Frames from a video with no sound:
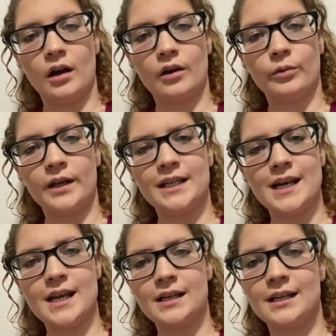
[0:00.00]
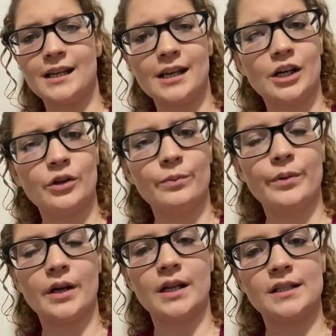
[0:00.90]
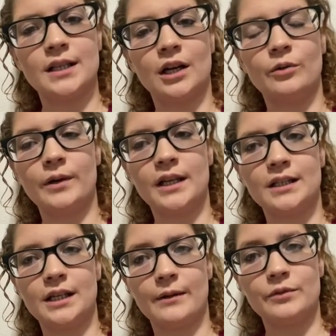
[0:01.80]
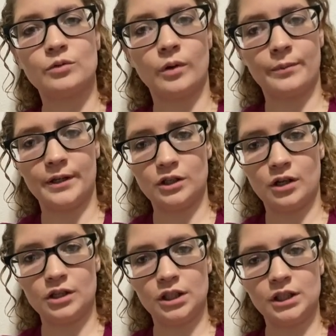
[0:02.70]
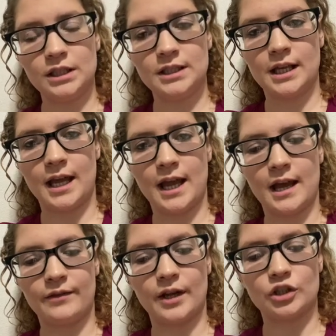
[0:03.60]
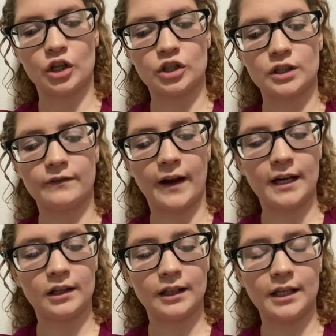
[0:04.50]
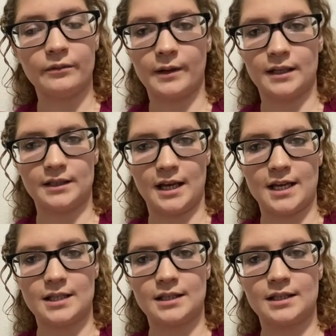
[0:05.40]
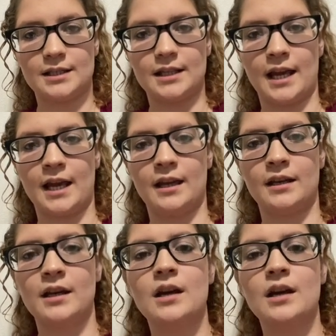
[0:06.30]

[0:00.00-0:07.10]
We didn't get help until we ended up swapping doctors, and that doctor finally ran tests and